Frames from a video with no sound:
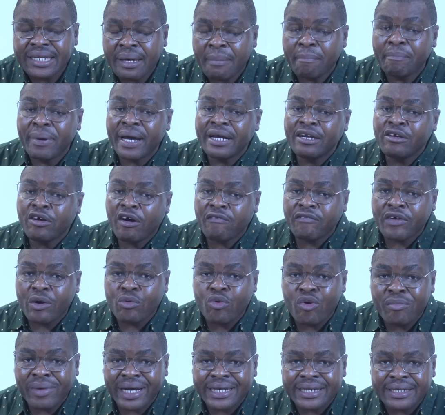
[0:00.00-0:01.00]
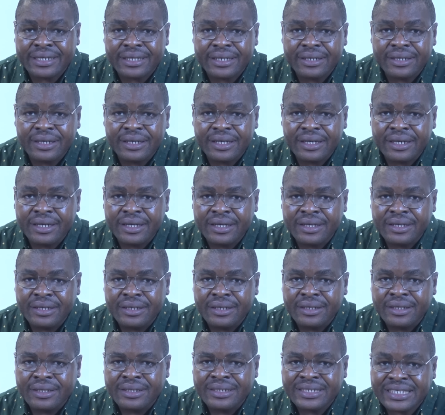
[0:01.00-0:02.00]
the belly of a woman
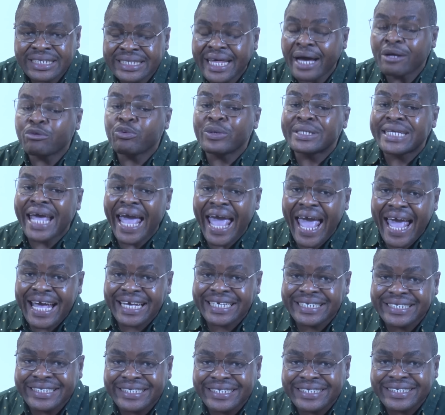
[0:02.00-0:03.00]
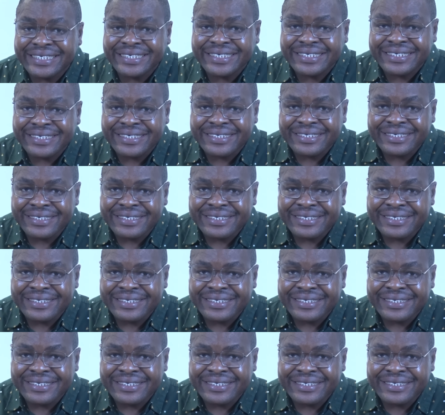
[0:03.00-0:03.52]
start with eggs.